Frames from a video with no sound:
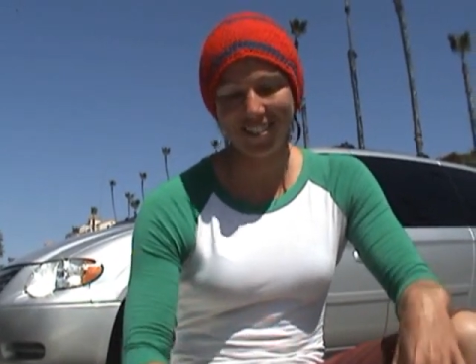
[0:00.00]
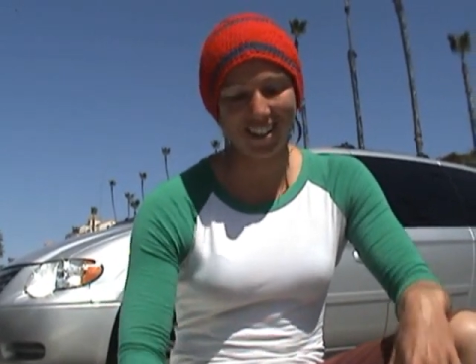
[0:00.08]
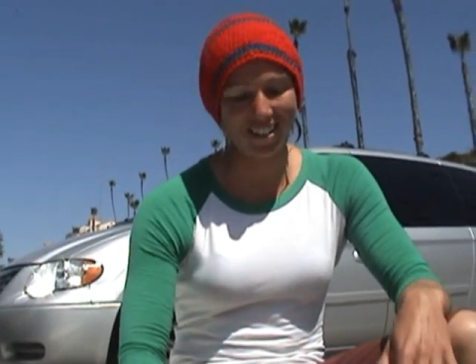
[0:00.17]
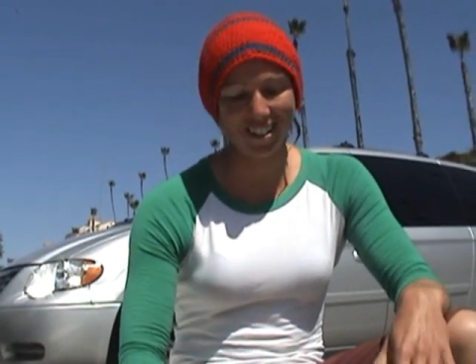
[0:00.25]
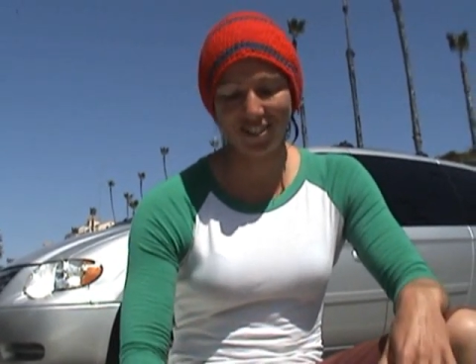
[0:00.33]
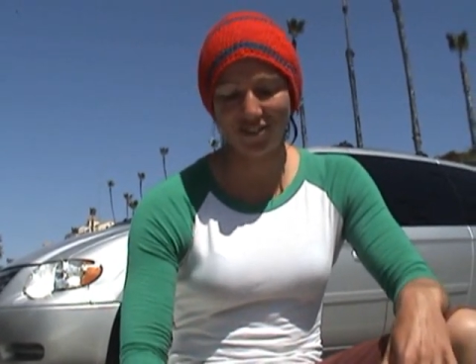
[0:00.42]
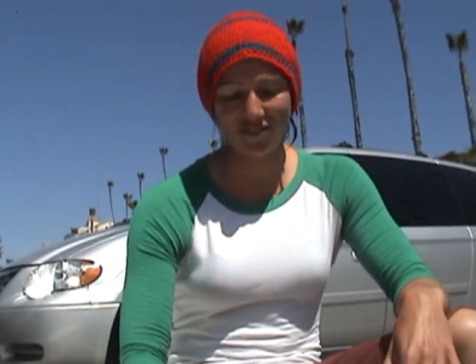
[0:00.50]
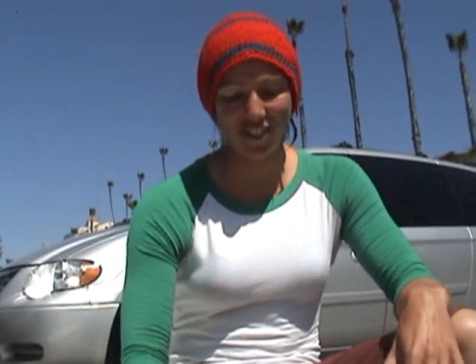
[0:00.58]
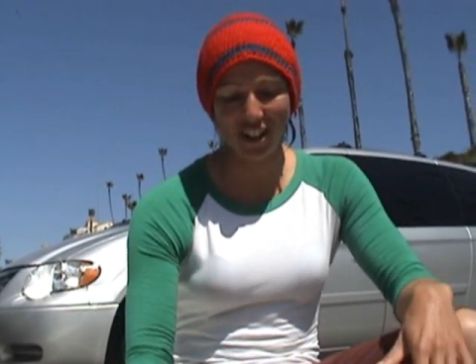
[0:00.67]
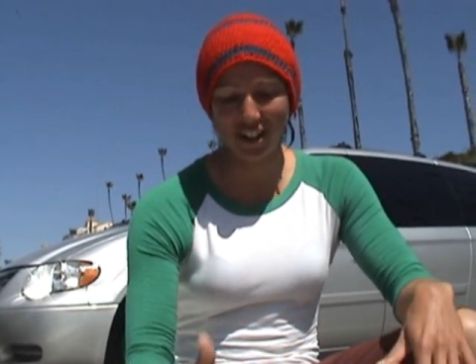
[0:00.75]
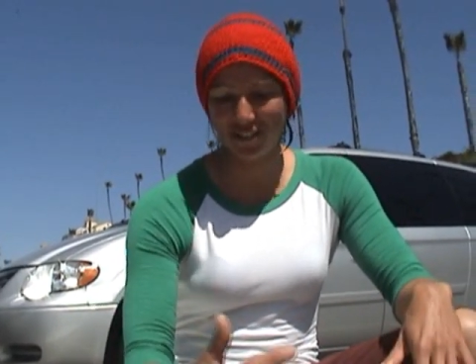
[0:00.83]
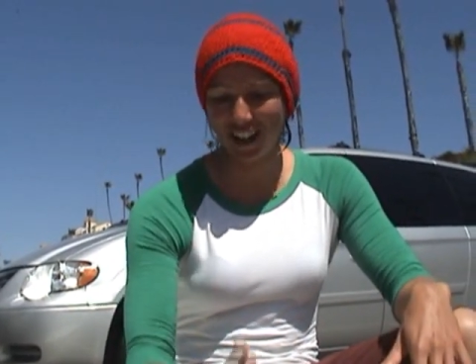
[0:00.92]
I just
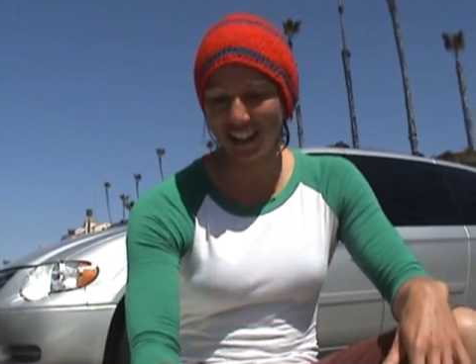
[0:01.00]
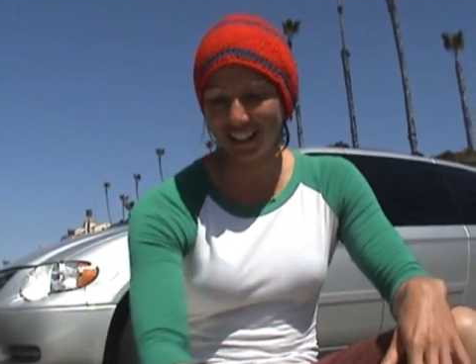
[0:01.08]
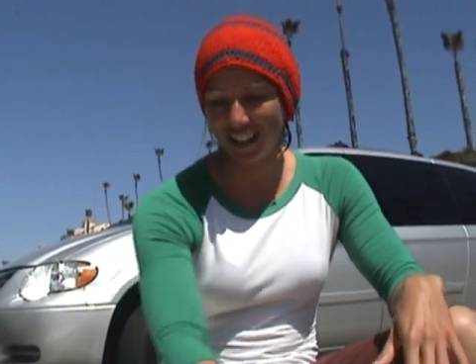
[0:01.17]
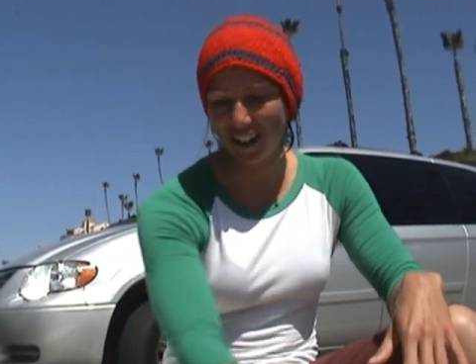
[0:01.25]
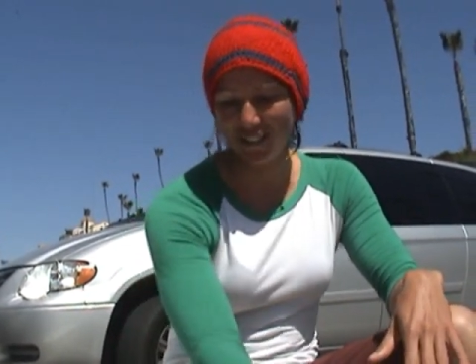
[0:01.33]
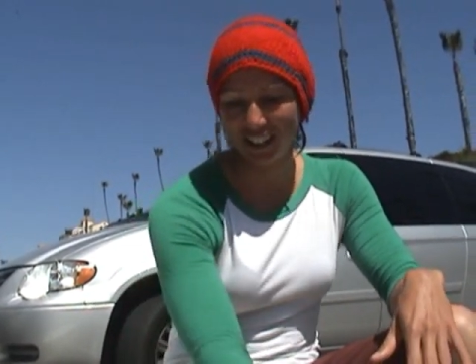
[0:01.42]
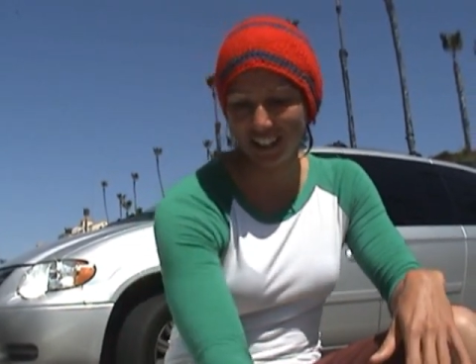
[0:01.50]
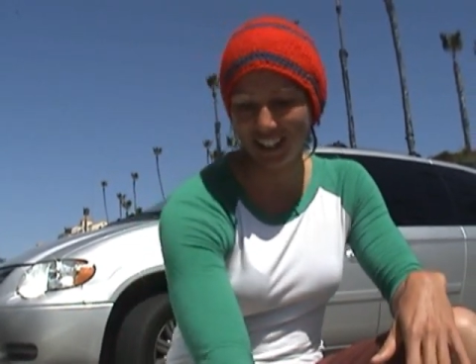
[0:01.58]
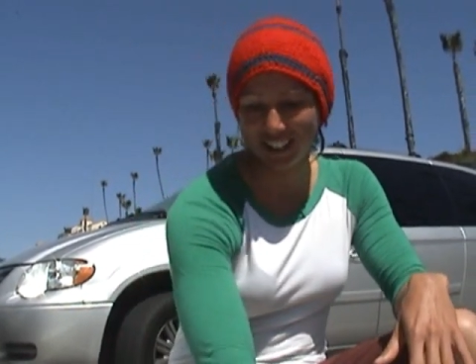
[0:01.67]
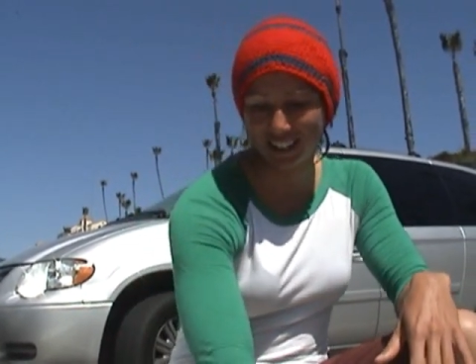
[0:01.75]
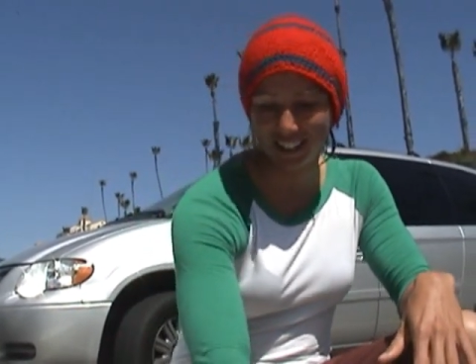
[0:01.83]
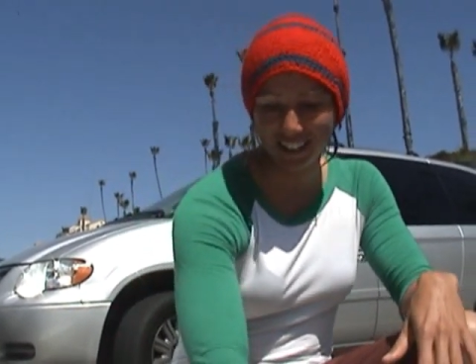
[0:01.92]
fall right in love with
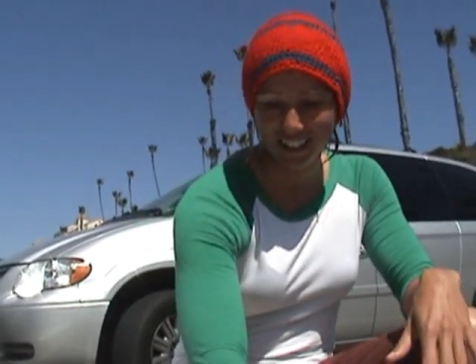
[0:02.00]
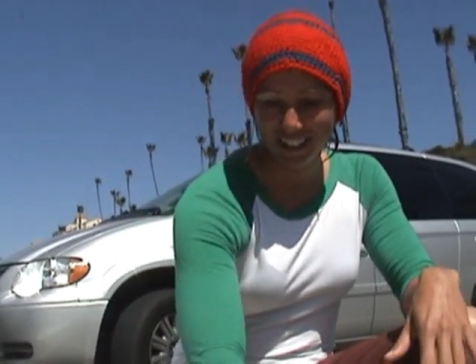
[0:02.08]
it. And